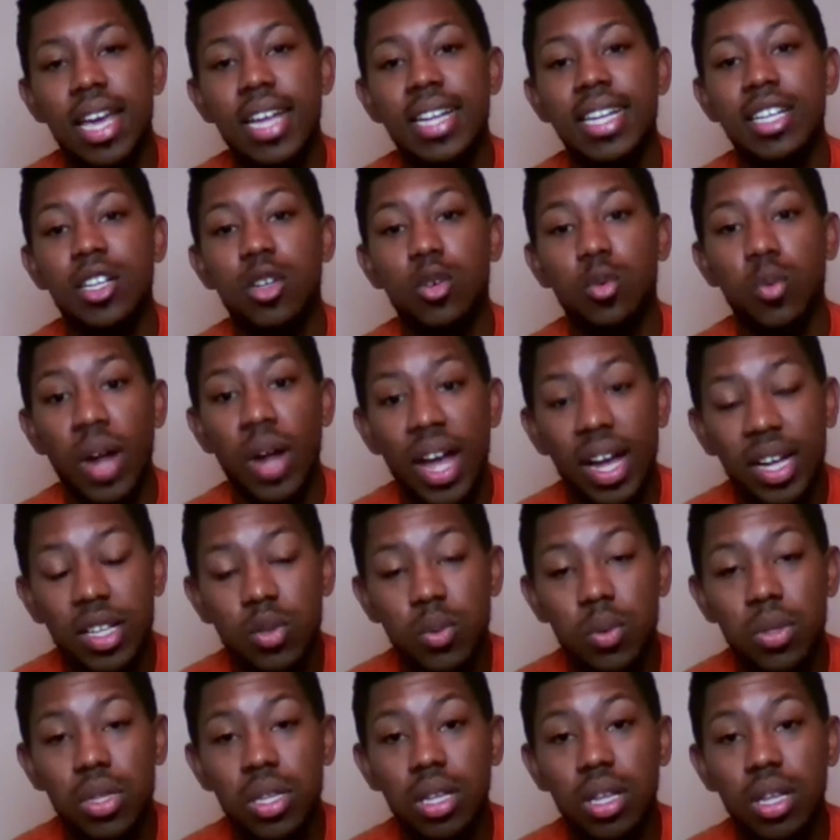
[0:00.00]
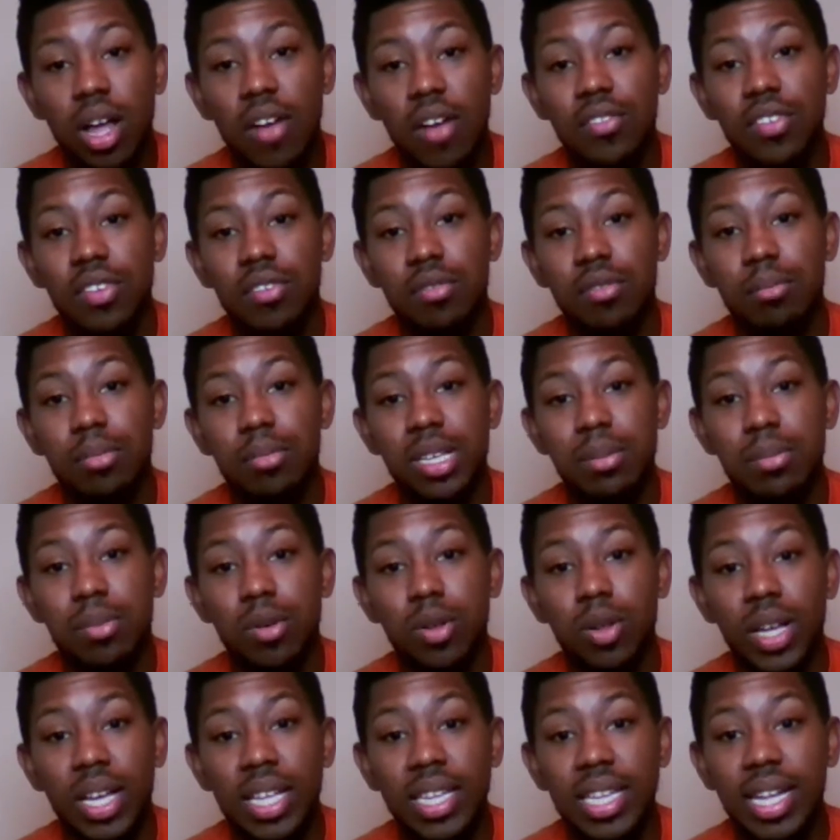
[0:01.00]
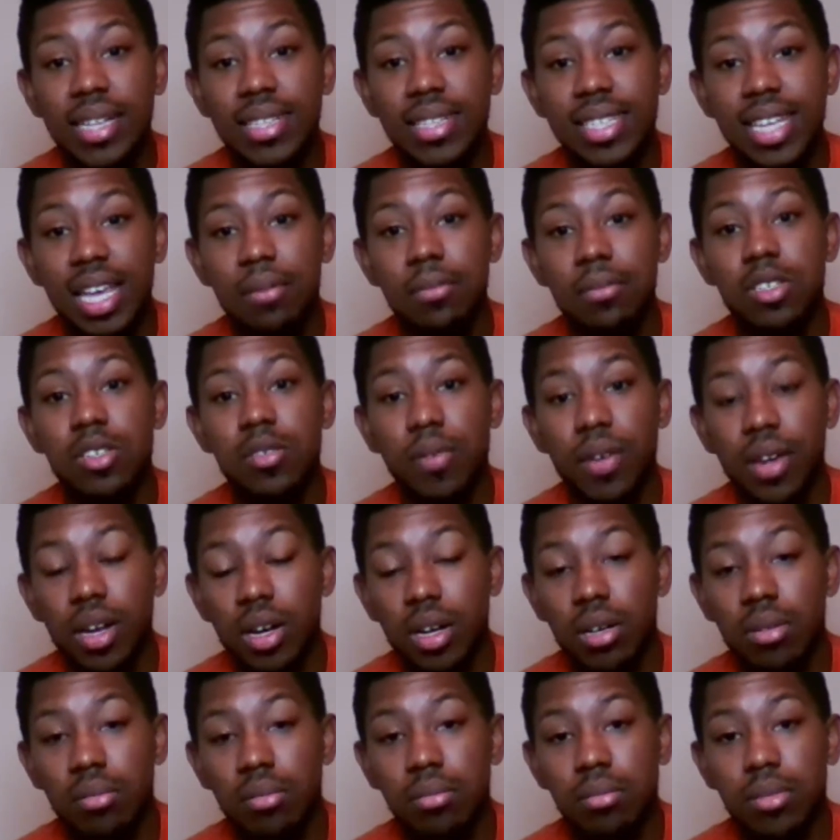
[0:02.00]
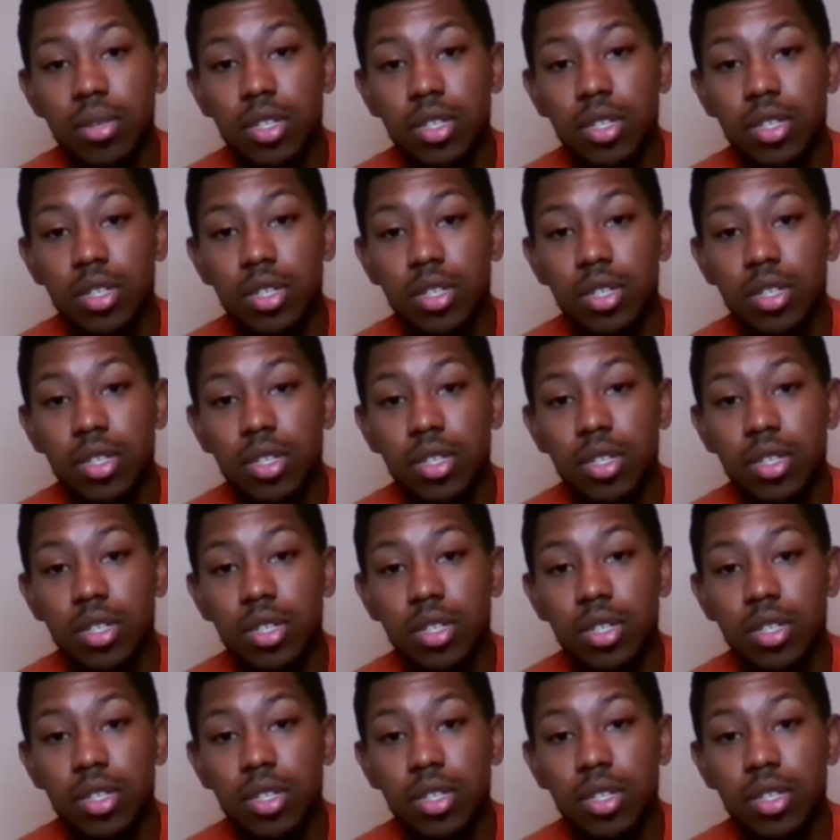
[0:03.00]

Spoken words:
and interact with a lot of different people in that same sphere